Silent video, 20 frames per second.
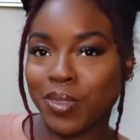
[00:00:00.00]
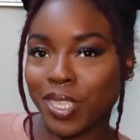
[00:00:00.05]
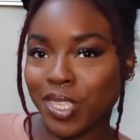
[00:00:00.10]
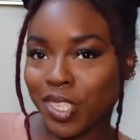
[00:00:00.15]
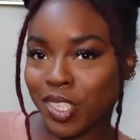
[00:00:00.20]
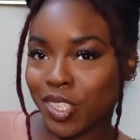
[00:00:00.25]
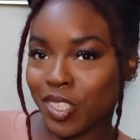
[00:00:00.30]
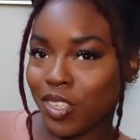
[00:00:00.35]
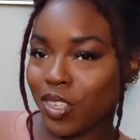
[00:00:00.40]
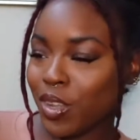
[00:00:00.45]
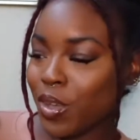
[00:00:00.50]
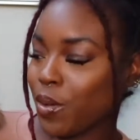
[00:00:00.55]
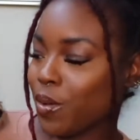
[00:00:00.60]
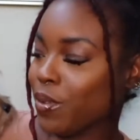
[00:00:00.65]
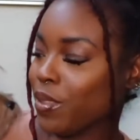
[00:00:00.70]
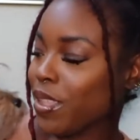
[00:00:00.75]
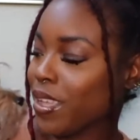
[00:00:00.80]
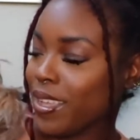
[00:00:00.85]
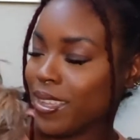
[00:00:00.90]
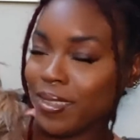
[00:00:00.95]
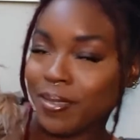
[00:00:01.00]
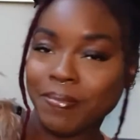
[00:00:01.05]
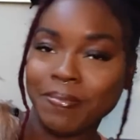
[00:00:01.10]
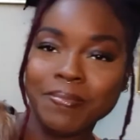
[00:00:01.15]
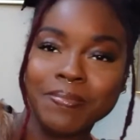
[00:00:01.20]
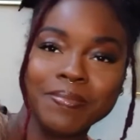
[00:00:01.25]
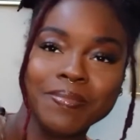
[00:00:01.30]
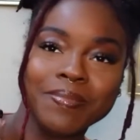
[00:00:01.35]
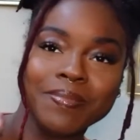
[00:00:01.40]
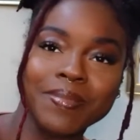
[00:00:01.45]
This is Nola.
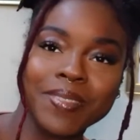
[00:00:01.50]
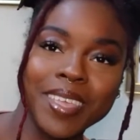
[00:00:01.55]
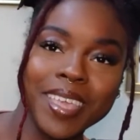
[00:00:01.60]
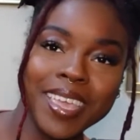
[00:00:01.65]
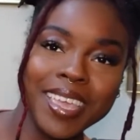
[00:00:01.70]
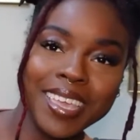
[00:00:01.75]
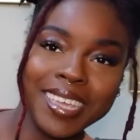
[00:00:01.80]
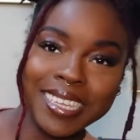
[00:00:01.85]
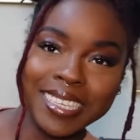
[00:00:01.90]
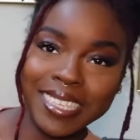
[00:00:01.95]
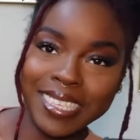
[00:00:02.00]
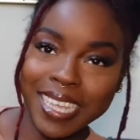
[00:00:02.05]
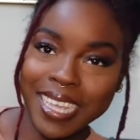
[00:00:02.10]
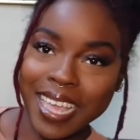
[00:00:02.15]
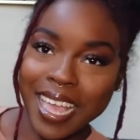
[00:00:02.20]
Say